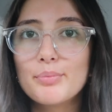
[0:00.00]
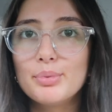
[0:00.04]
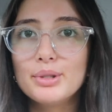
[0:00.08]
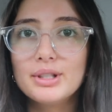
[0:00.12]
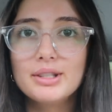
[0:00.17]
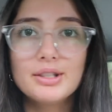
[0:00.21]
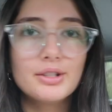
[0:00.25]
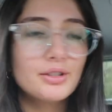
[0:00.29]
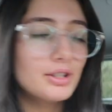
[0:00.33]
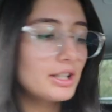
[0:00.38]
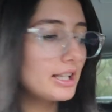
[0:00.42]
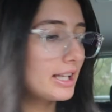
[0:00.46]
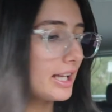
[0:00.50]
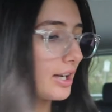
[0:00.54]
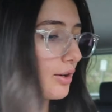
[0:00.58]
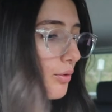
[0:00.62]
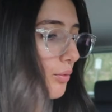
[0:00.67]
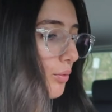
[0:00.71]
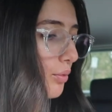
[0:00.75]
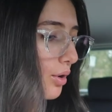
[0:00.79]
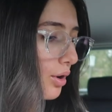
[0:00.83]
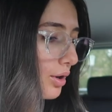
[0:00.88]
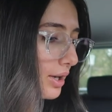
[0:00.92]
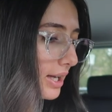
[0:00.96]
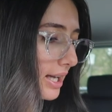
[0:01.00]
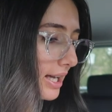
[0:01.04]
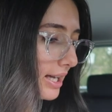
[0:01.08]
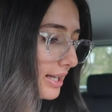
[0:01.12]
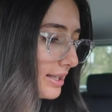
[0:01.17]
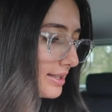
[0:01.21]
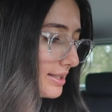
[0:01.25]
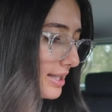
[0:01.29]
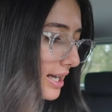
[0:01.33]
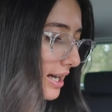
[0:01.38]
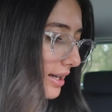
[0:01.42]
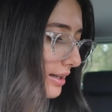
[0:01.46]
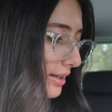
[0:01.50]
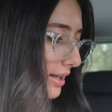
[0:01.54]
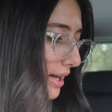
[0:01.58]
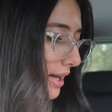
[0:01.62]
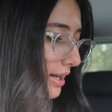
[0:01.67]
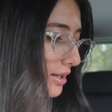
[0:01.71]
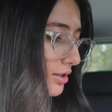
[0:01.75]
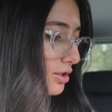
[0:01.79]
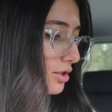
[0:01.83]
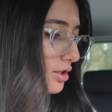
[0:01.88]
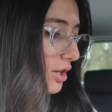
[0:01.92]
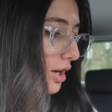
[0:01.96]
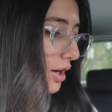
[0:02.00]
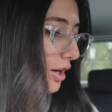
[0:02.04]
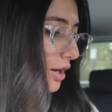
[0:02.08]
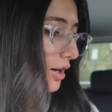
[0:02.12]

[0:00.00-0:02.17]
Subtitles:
People are literally like walking down there. So